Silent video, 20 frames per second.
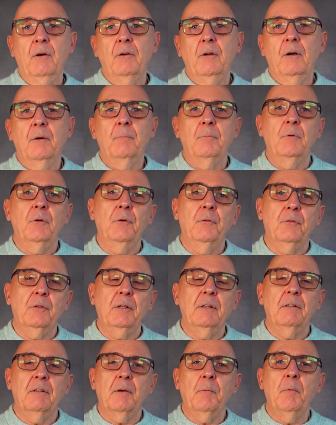You've
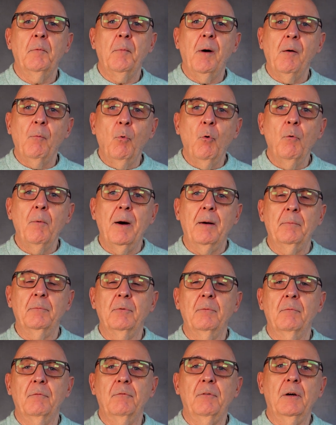seen some of my
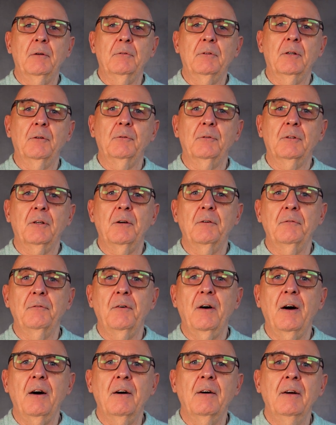warm-up photos so
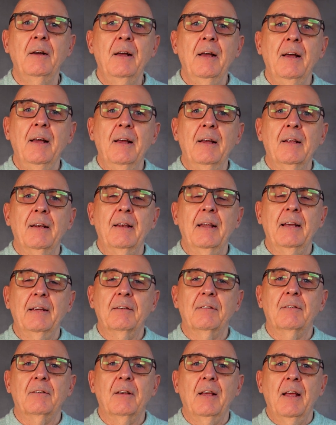far.
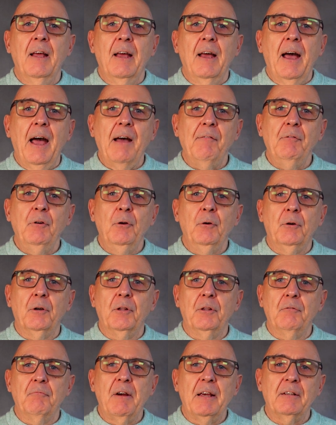Let's have a look
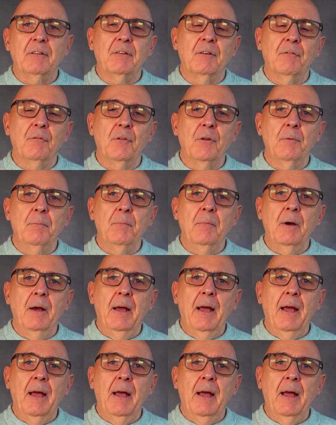at the rest of them